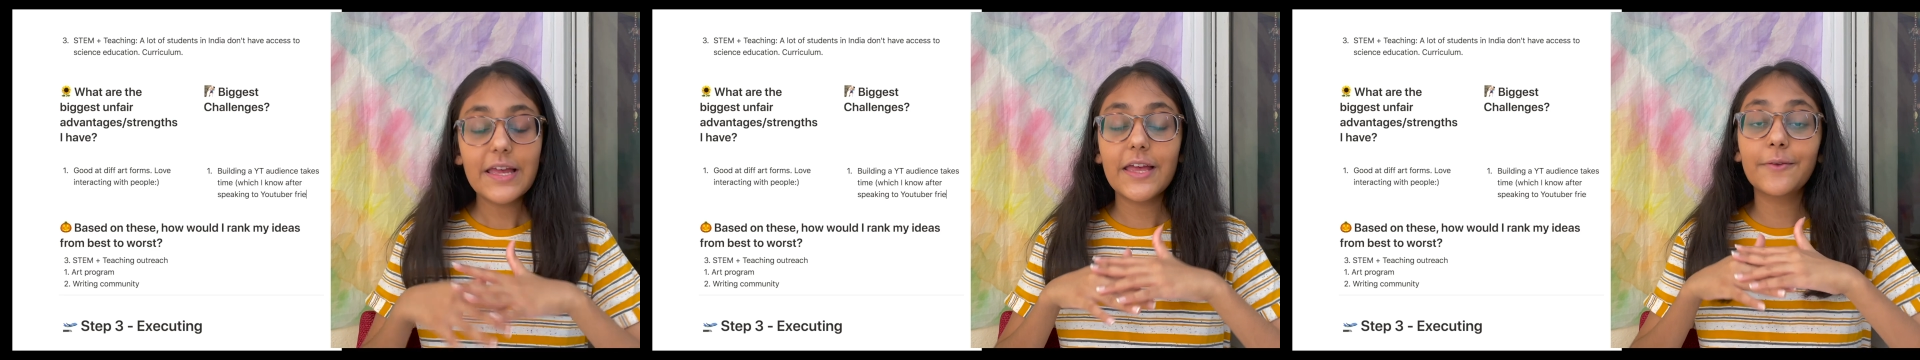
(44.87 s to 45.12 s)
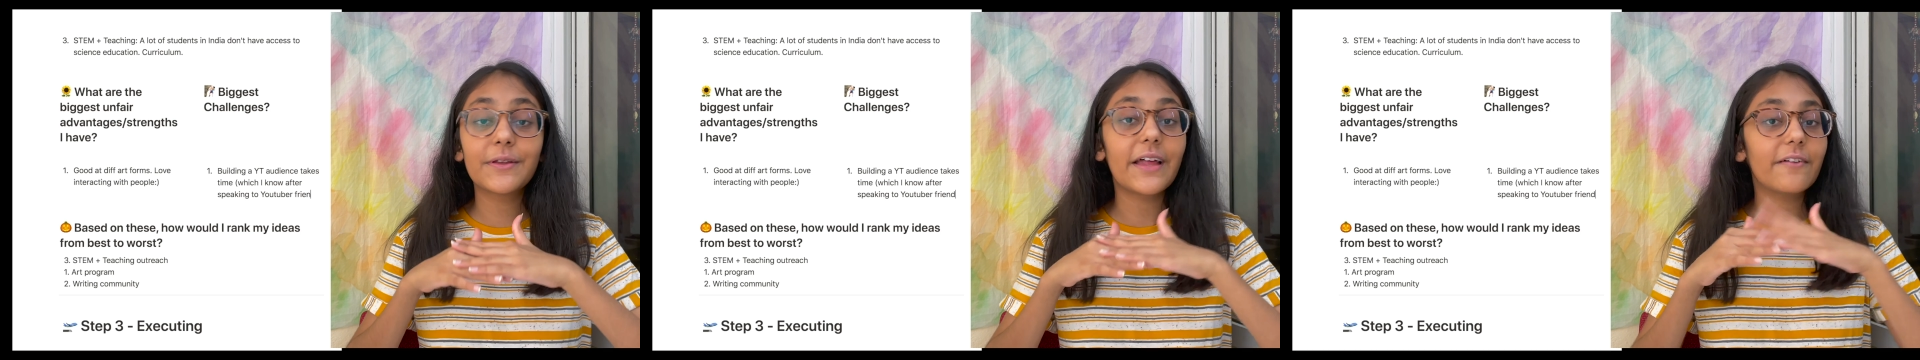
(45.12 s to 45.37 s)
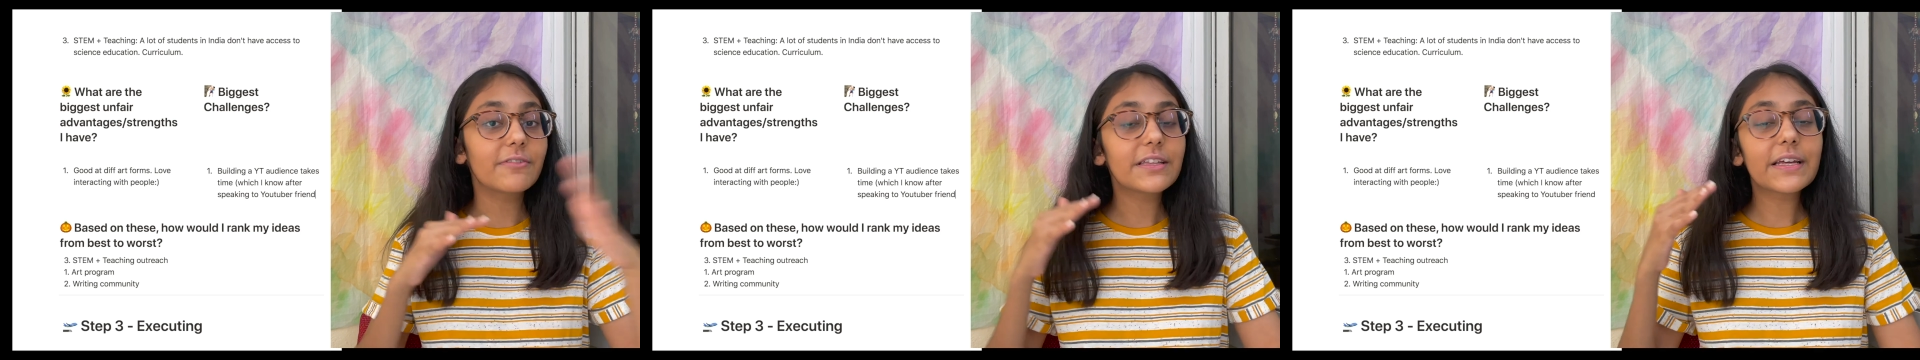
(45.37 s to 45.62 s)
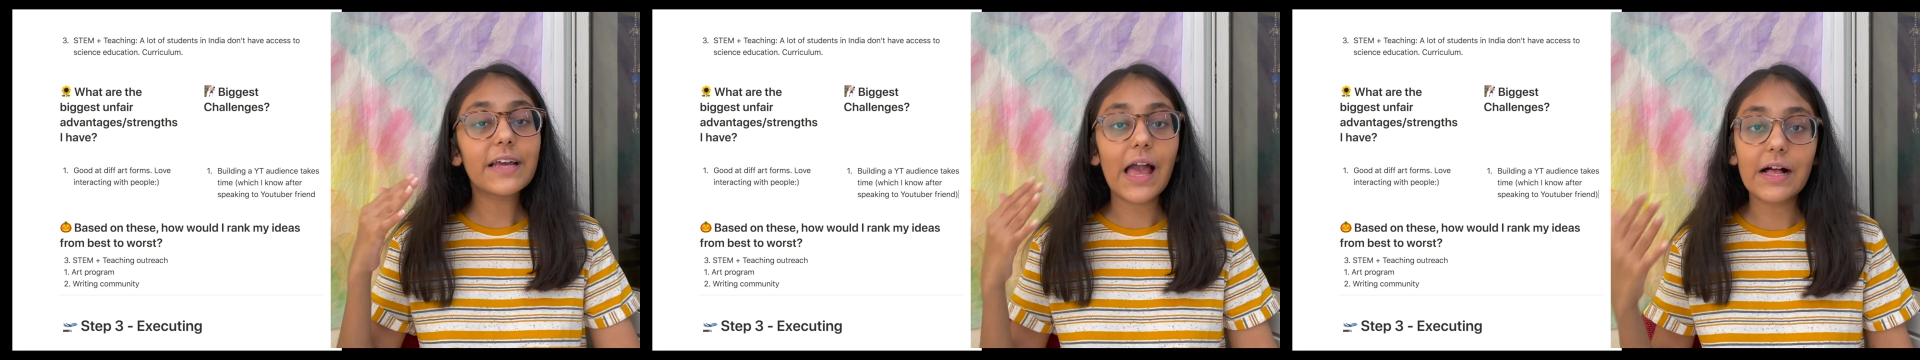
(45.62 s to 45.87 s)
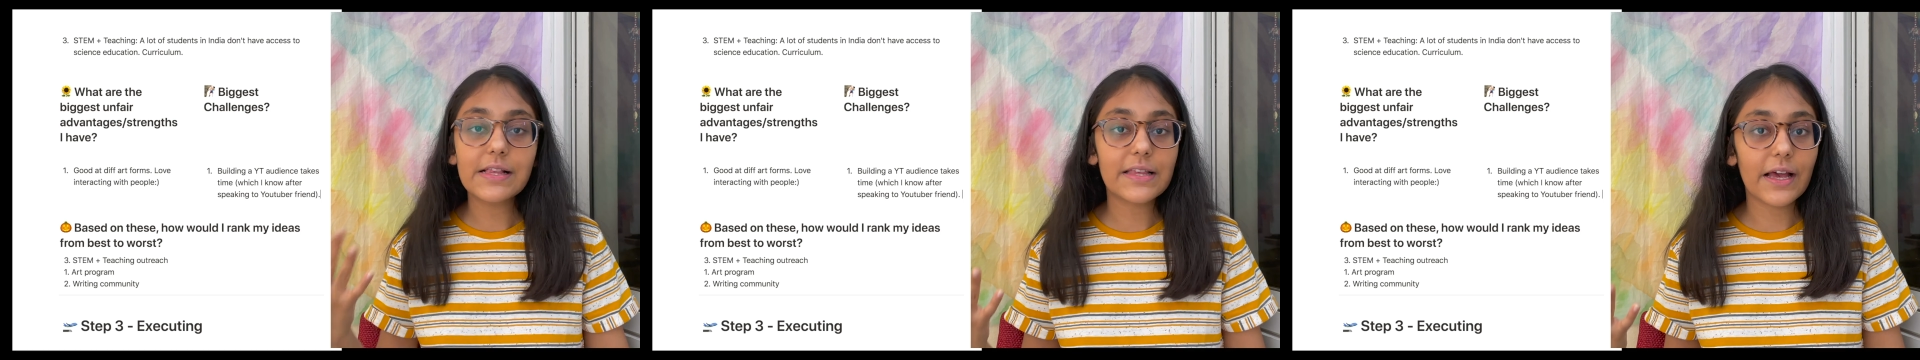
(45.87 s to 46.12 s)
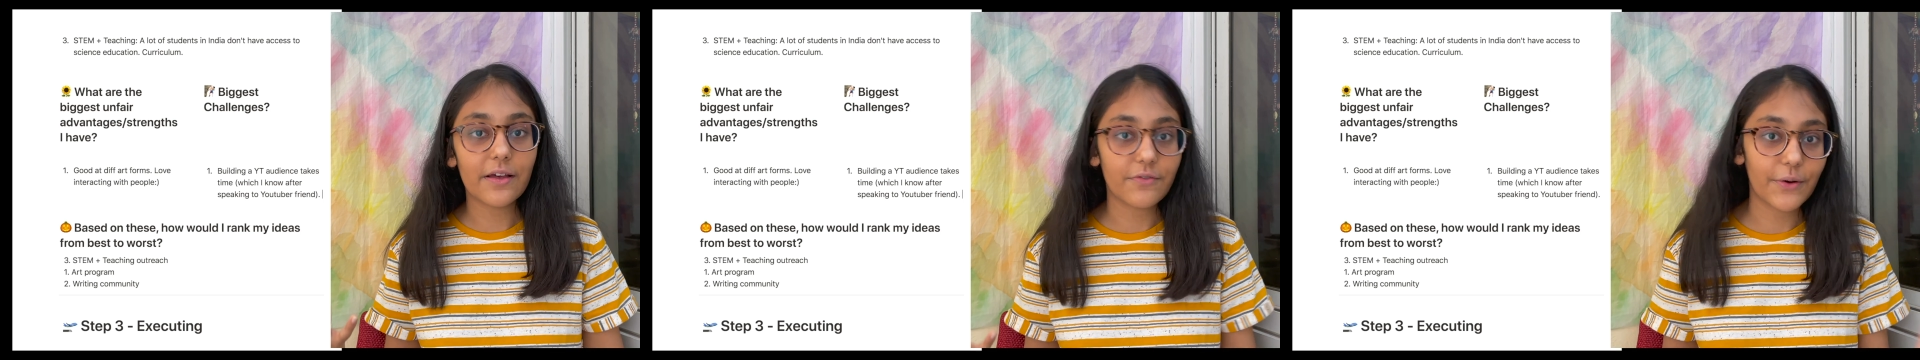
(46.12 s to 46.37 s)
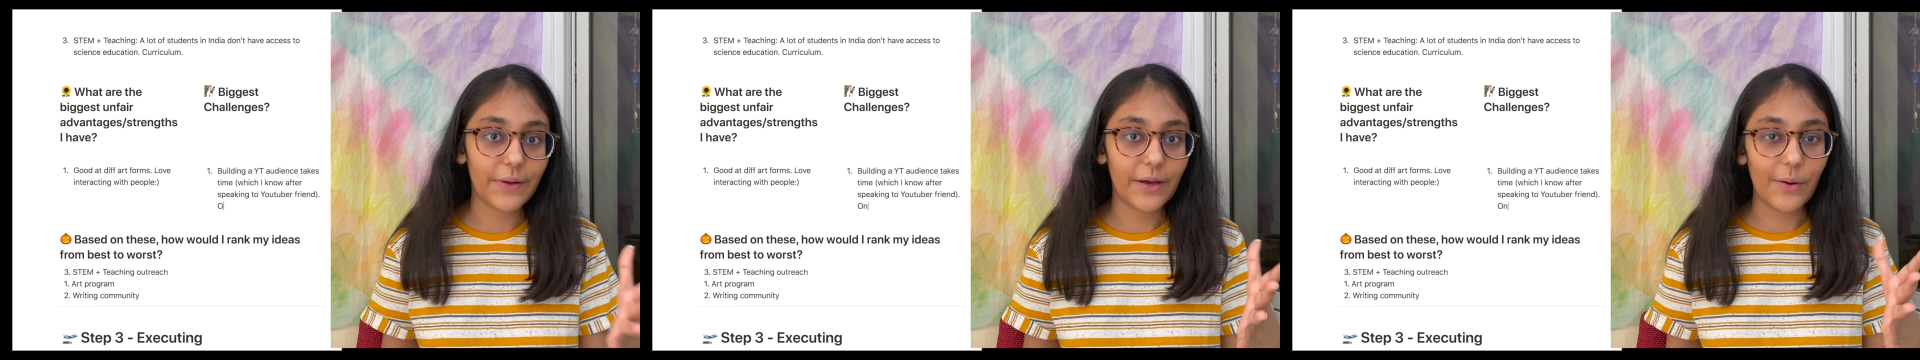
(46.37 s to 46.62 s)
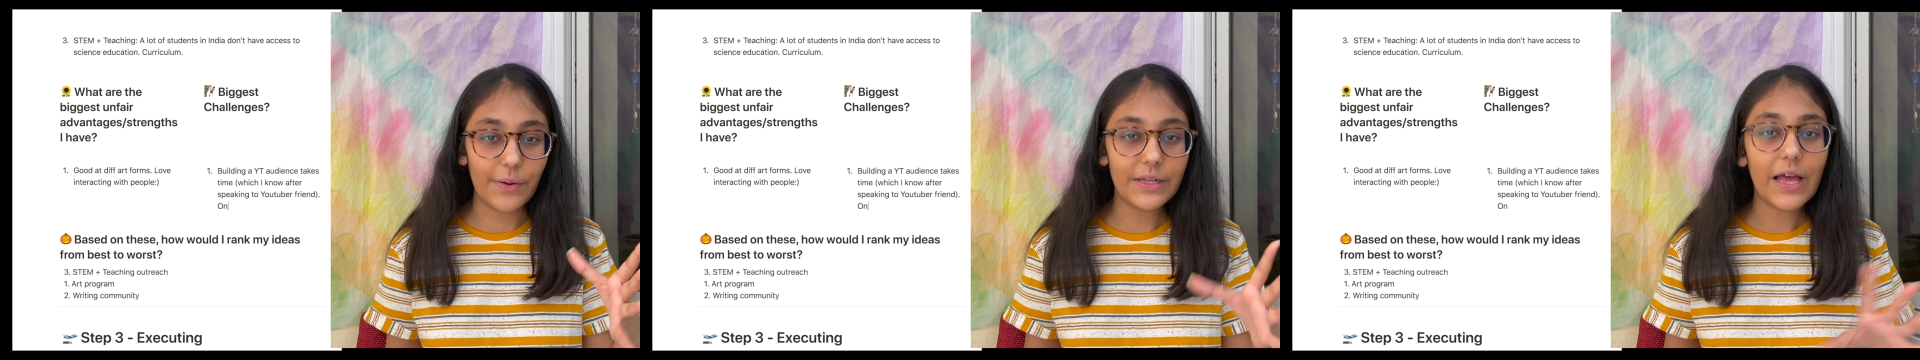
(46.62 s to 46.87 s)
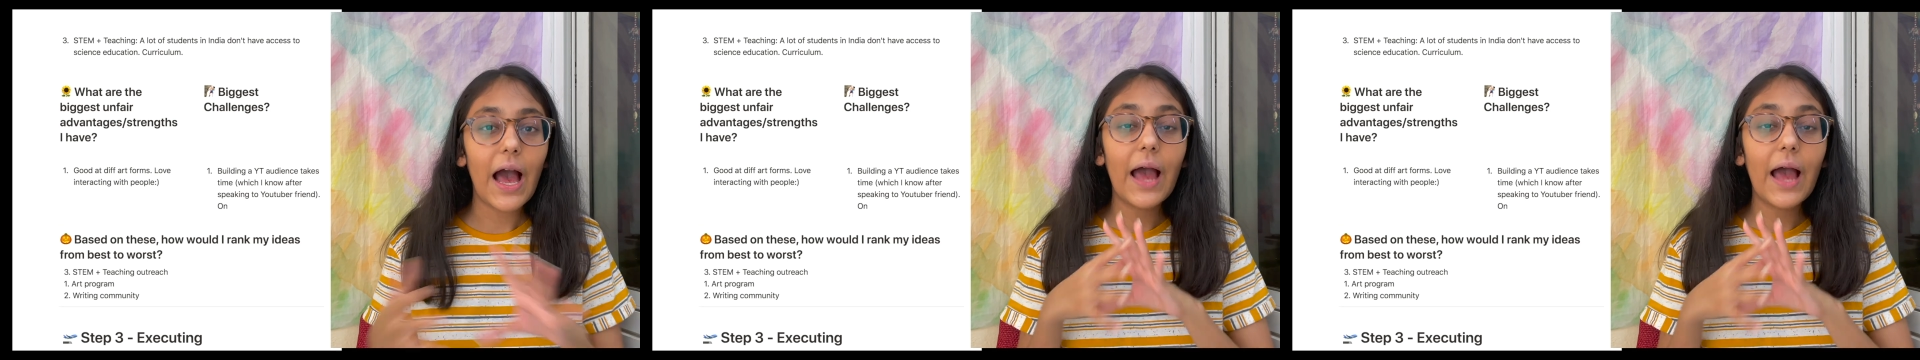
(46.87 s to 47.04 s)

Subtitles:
And with everything else I have going on,